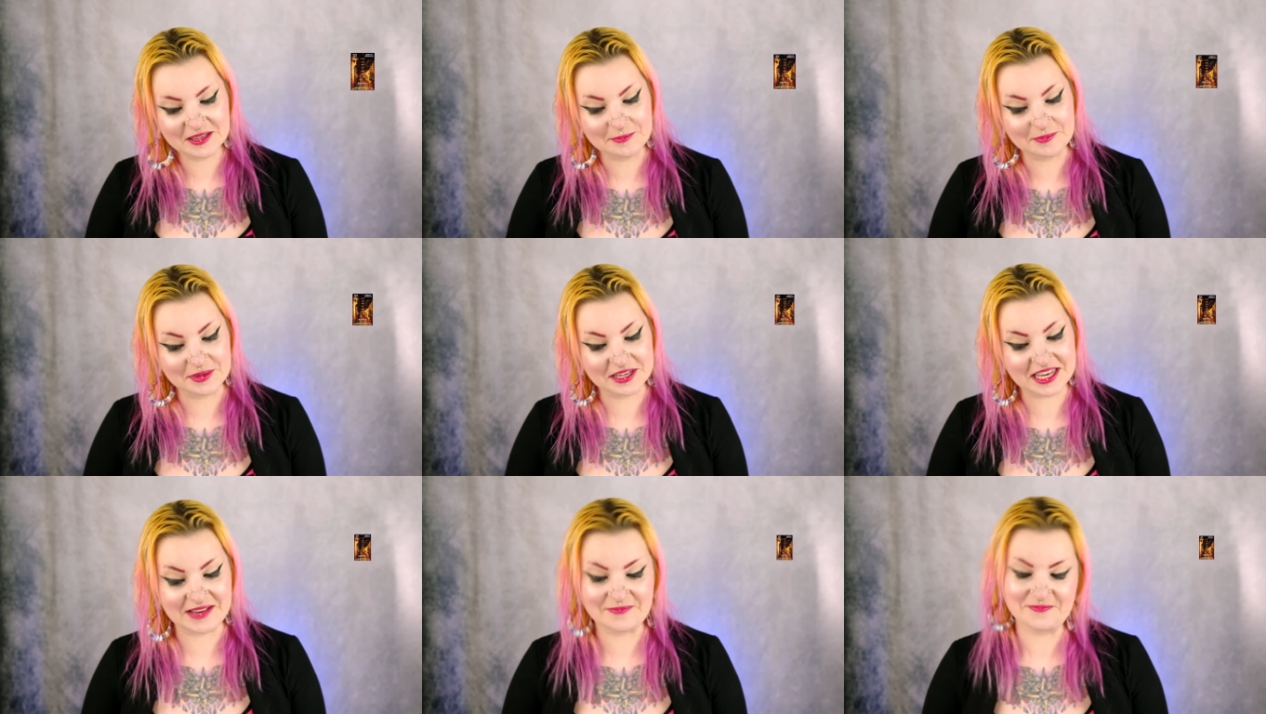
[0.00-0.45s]

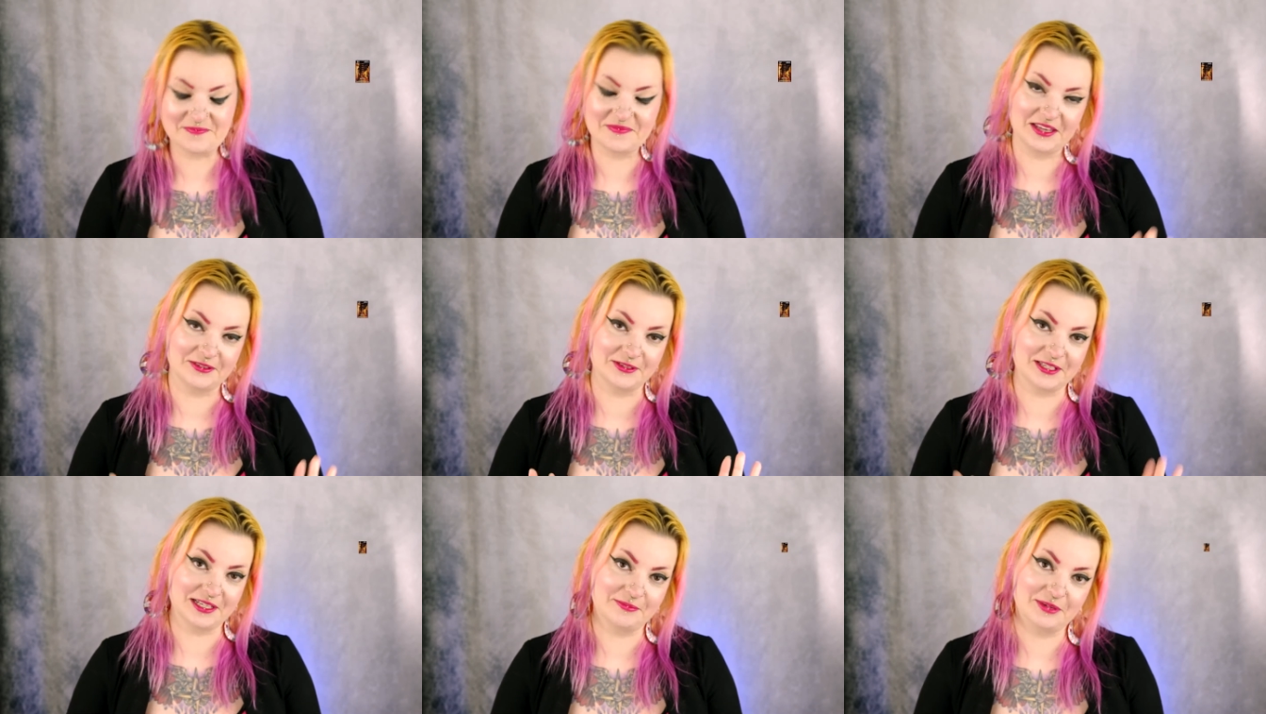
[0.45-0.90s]
But yeah, that
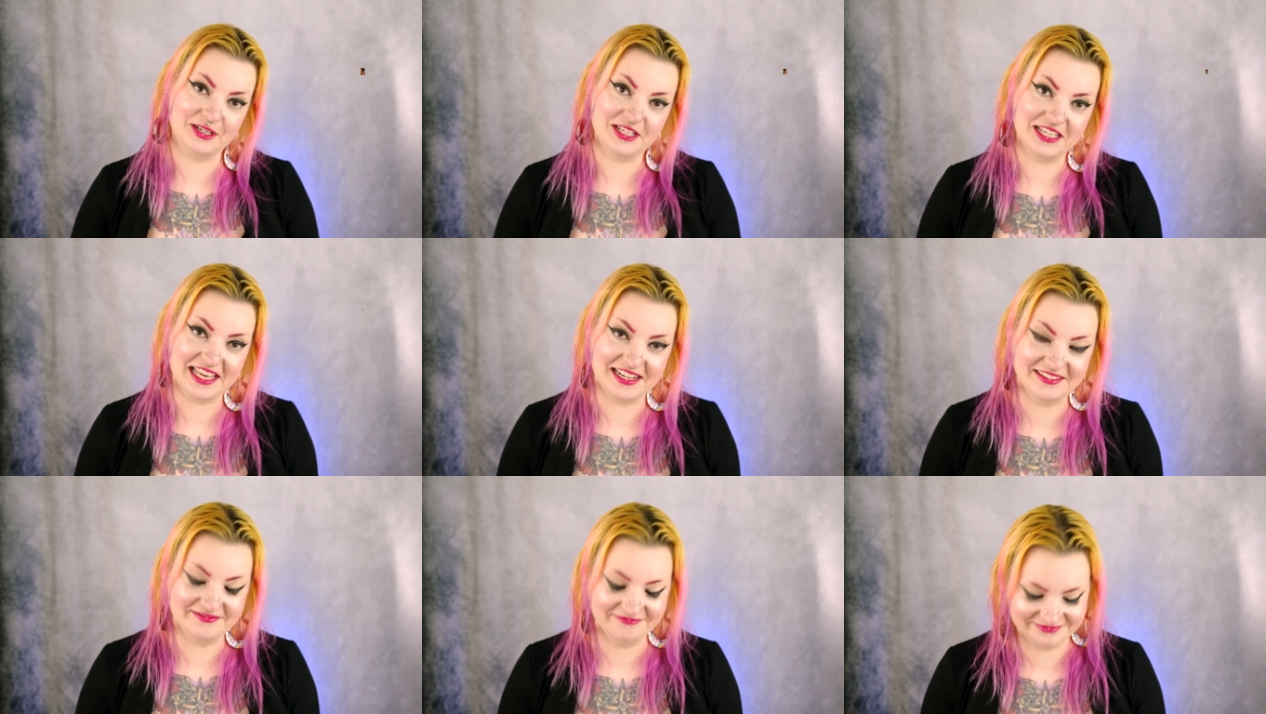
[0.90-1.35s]
was number
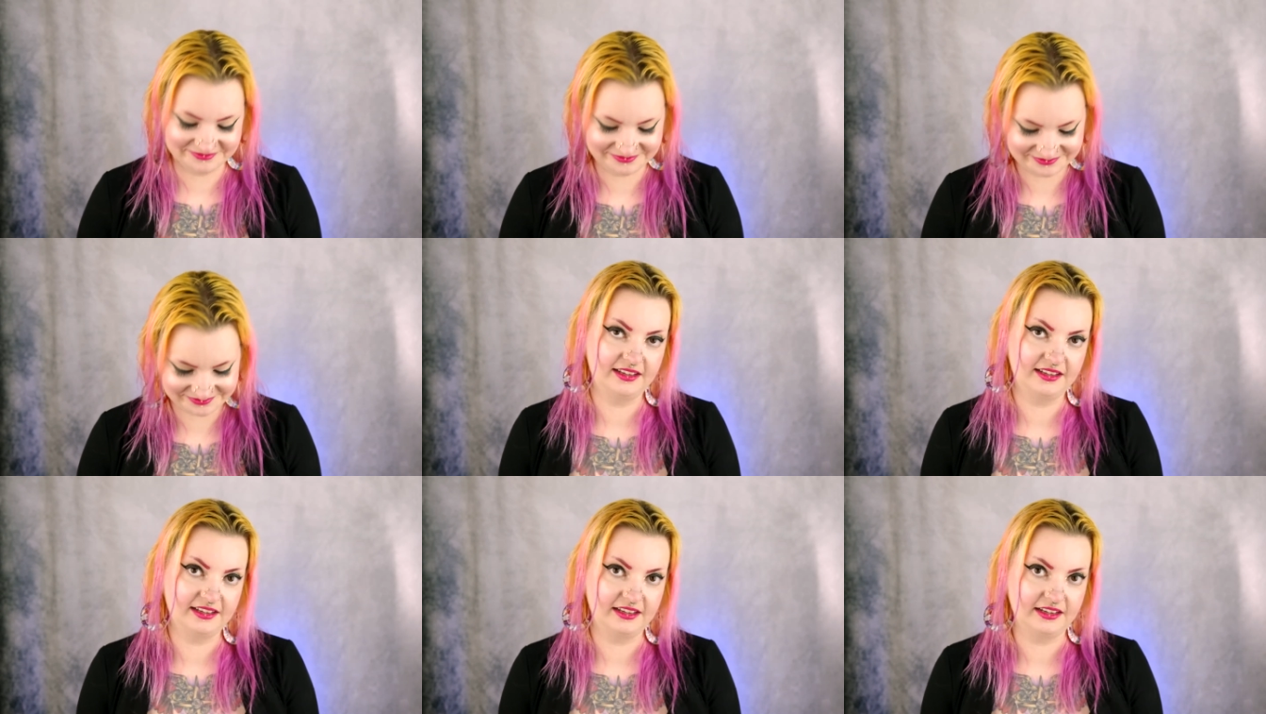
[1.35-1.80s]
10.
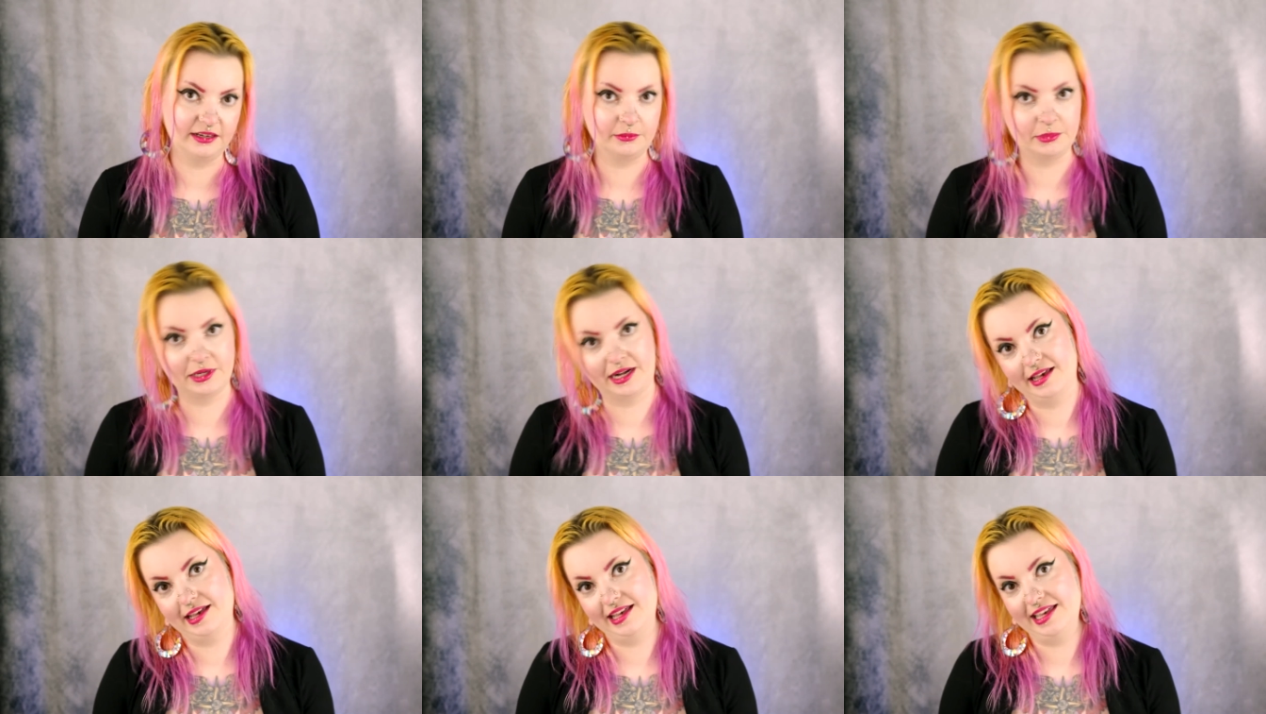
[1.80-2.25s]

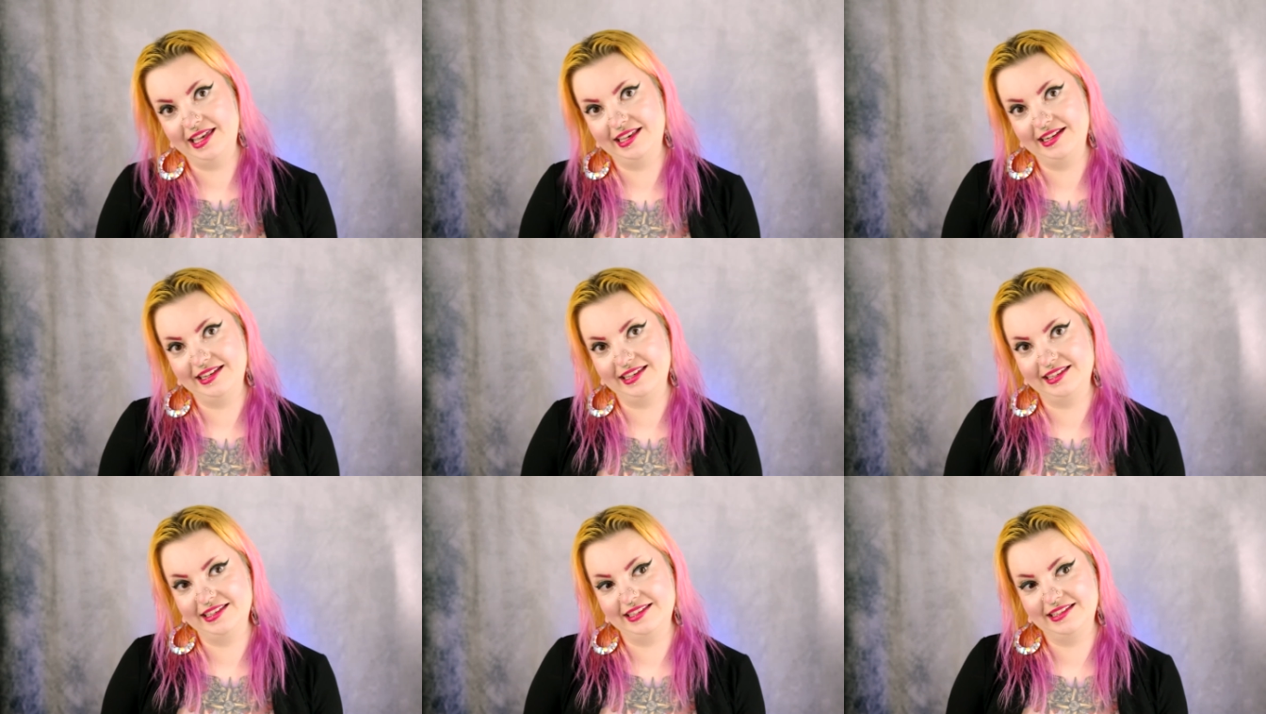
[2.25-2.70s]
Number 9
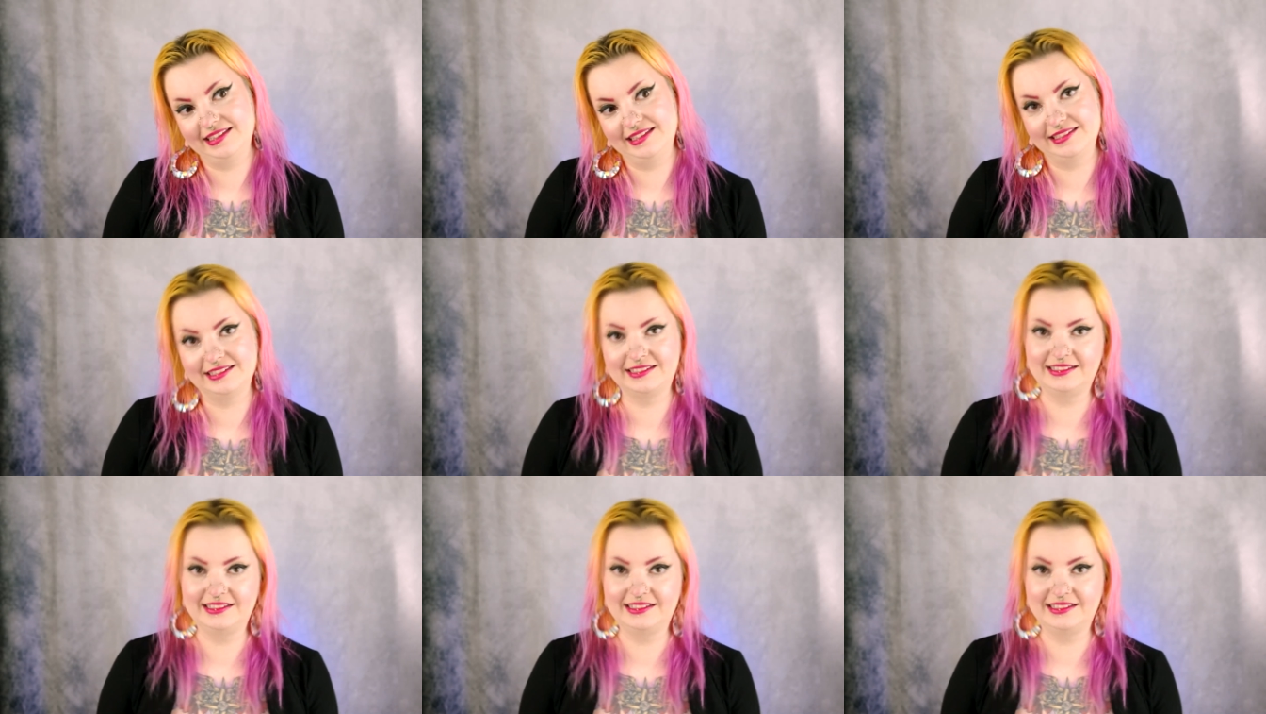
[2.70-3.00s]
is